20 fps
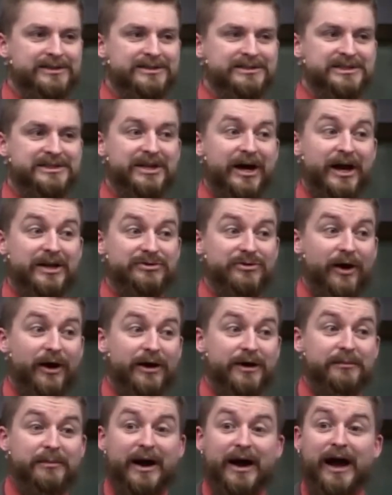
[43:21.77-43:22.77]
To not
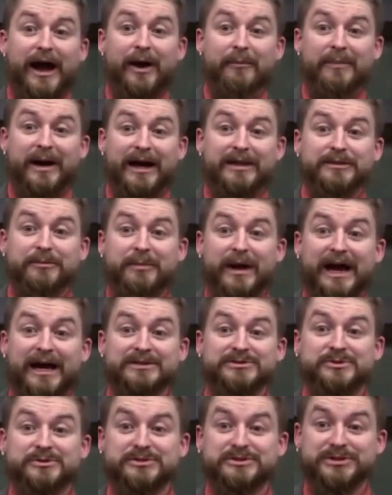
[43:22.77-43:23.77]
talk about how bad the
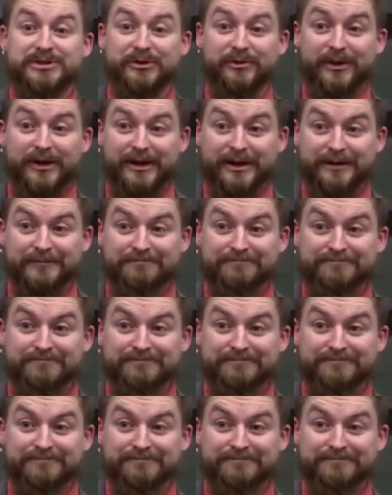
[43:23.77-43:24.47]
pastor's doing,